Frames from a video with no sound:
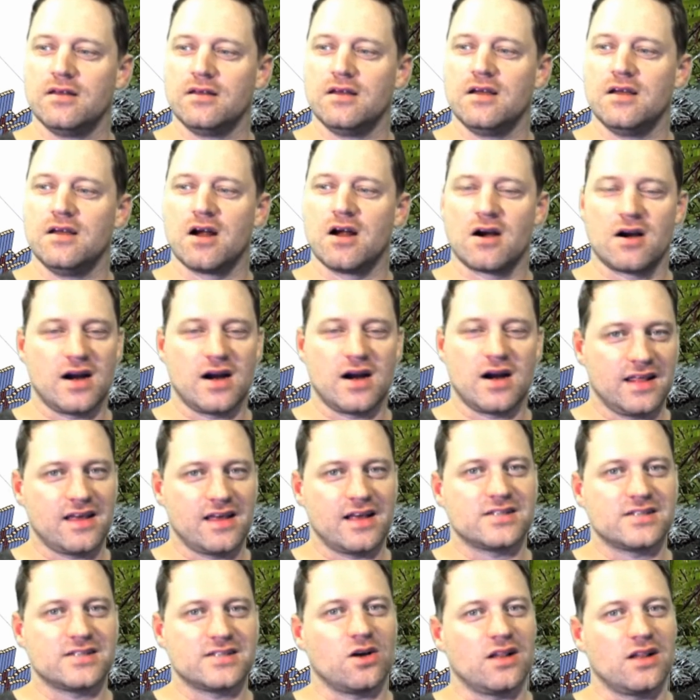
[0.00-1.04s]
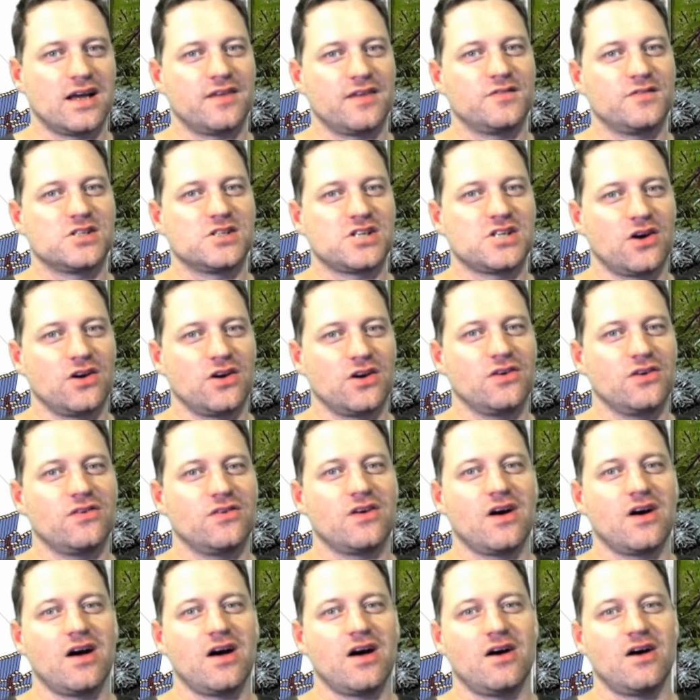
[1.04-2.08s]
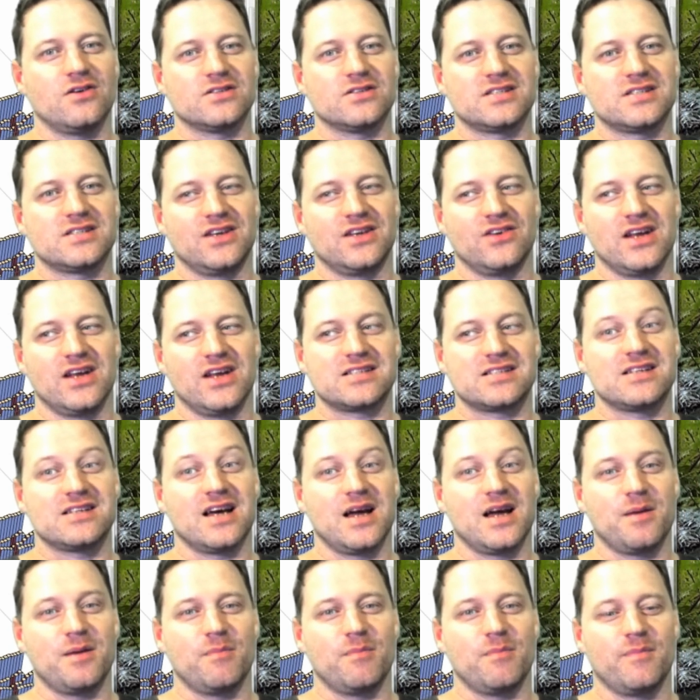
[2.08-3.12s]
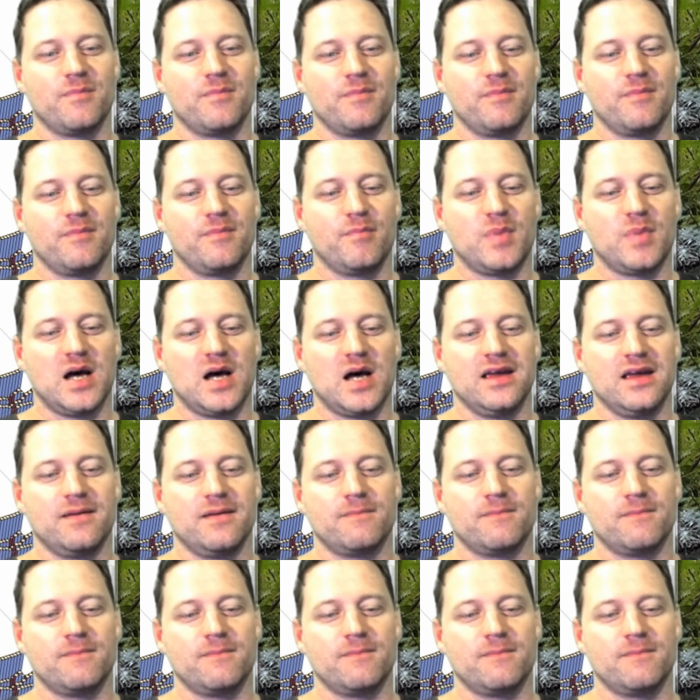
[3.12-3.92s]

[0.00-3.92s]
Alrighty, that's all I have to show you. I'll see you next time. Bye.